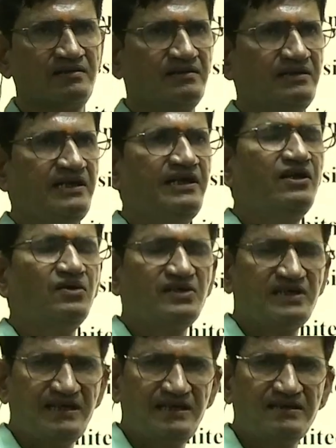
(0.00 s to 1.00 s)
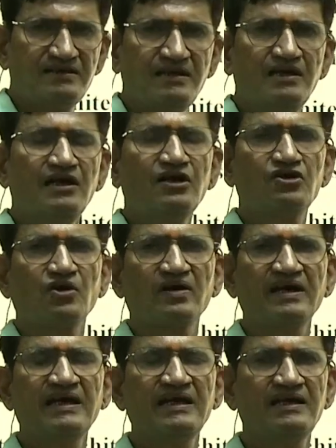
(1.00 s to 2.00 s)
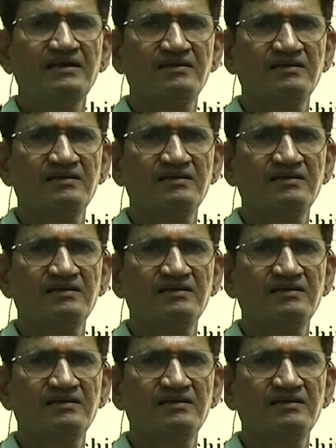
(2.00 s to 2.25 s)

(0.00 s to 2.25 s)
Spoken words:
he or she is talking in his